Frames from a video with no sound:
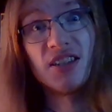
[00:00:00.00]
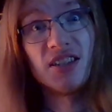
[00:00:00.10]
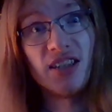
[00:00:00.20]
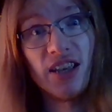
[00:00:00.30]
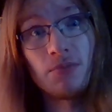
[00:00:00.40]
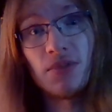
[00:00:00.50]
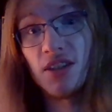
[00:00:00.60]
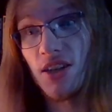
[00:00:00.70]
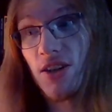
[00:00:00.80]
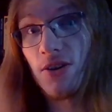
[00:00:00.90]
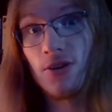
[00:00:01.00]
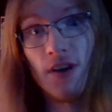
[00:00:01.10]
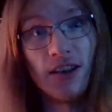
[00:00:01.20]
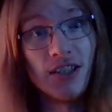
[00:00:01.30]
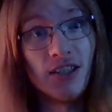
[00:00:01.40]
the same tier
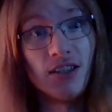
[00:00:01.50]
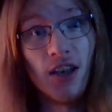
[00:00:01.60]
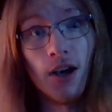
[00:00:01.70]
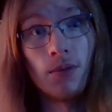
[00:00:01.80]
as